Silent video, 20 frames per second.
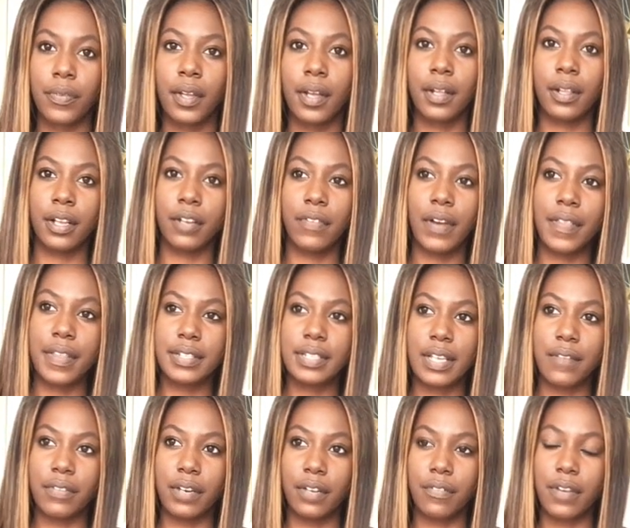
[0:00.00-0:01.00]
Clarify the
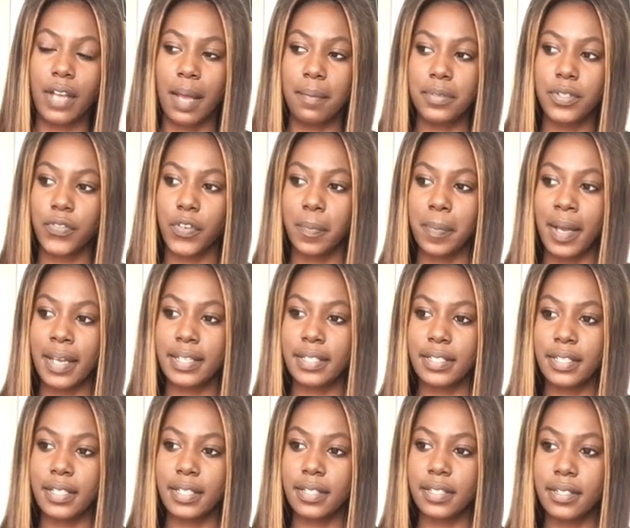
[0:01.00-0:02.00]
Seven of Cups for
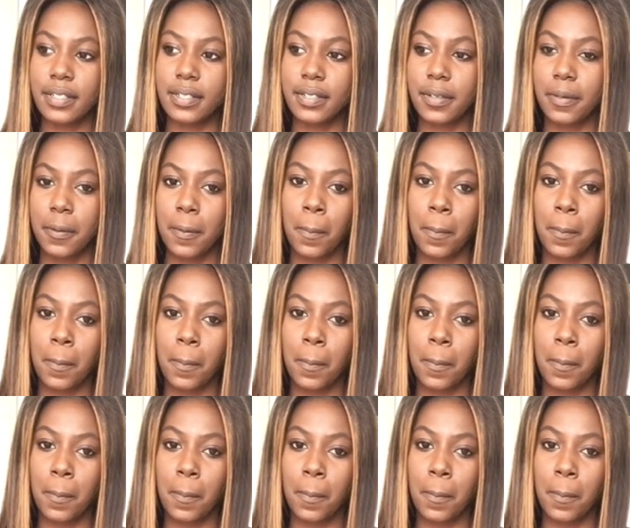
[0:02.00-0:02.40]
Pisces.